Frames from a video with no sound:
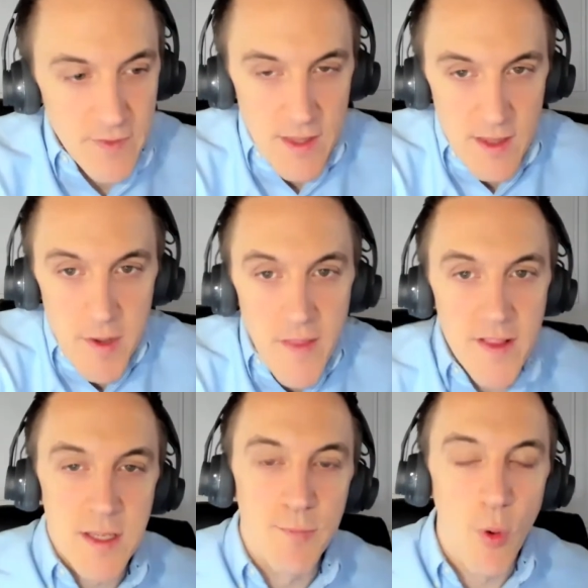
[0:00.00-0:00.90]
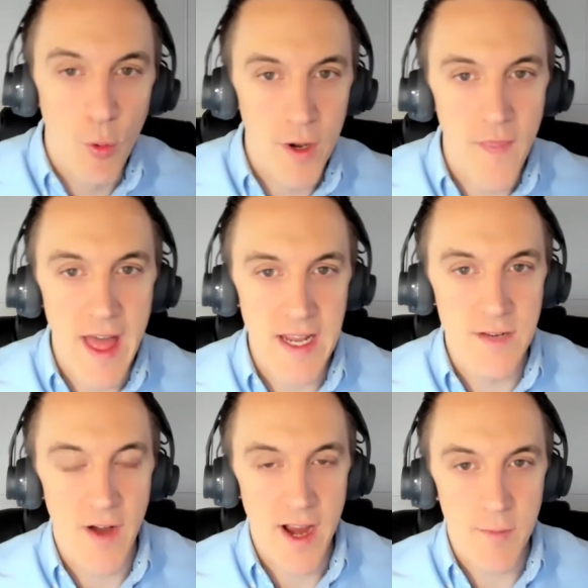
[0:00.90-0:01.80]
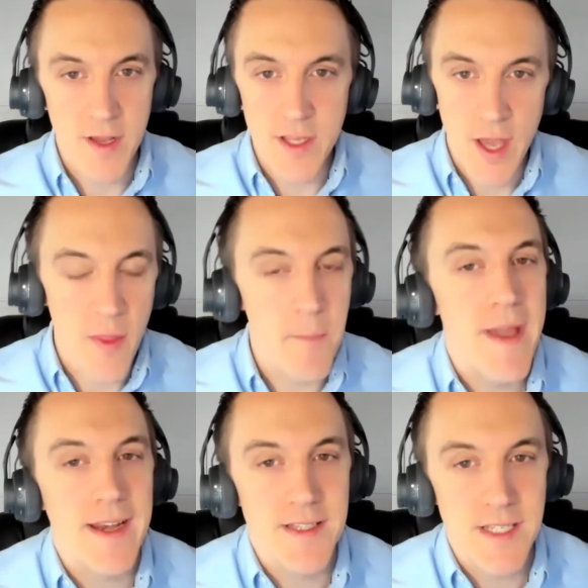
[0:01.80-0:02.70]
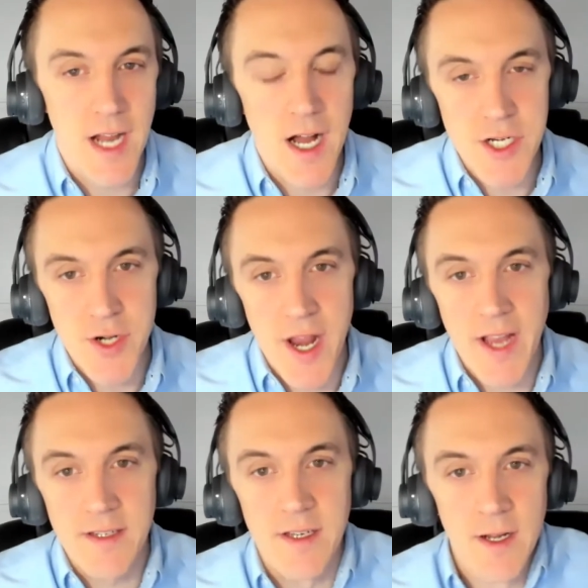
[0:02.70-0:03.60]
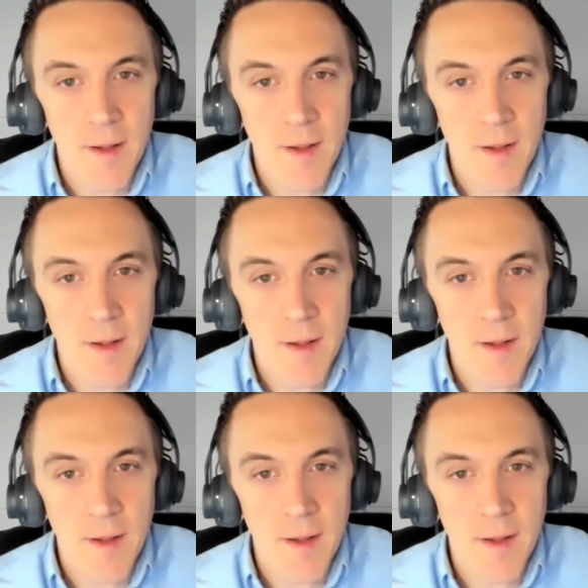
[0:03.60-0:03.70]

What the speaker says: somebody that supported that environment. You had the maintenance contract.